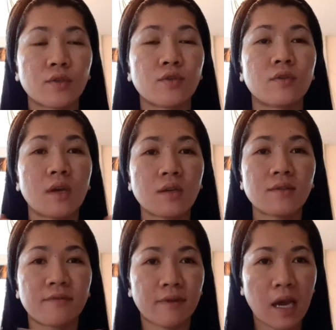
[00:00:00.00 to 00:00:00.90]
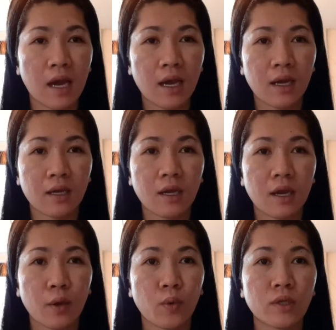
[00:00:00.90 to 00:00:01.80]
Today's vlog,
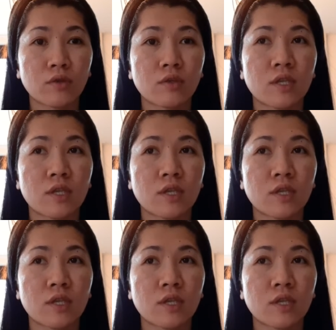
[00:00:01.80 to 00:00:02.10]
I want to